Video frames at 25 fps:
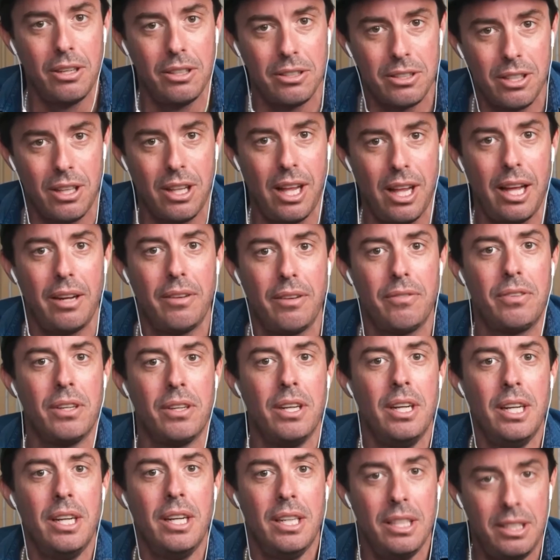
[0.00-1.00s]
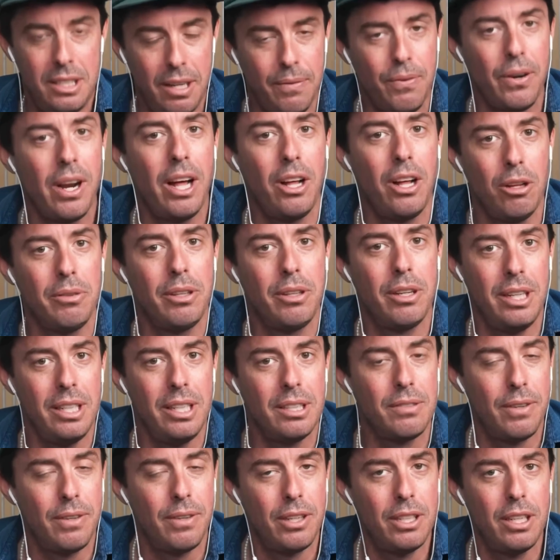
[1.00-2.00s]
a lot of different elements.
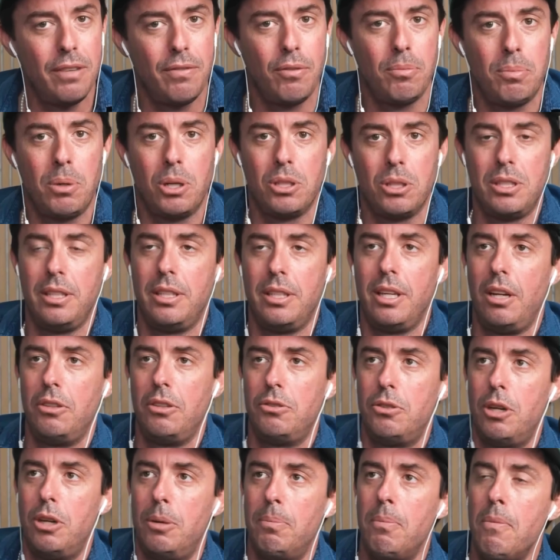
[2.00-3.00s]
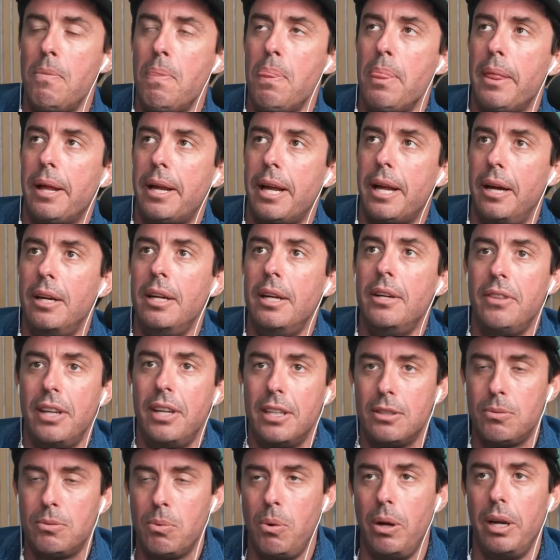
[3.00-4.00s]
He's a very different person than Donald Trump. Okay,
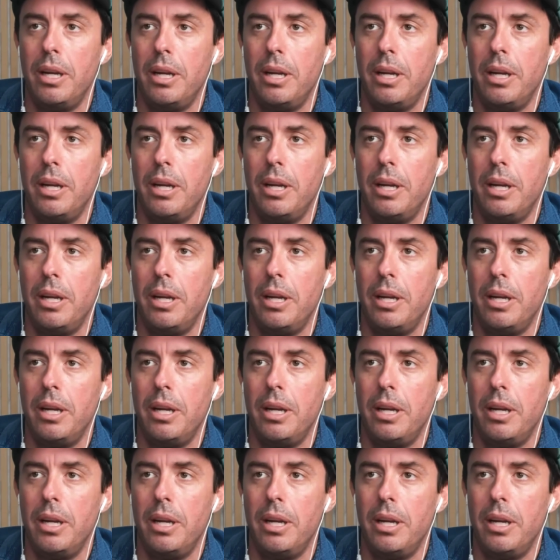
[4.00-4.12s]
that's one.